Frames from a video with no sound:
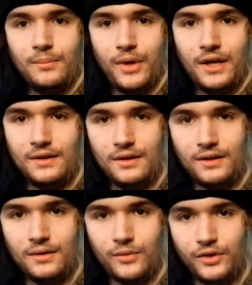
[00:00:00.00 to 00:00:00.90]
painted
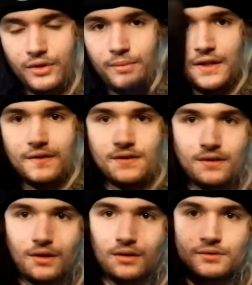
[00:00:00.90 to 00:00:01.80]
on them a little bit.
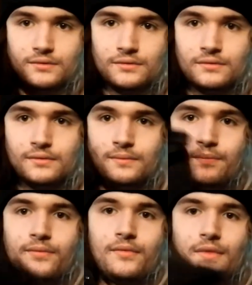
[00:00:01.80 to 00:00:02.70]
So
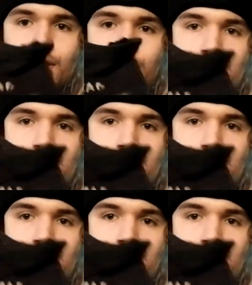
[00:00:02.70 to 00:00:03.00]
yeah,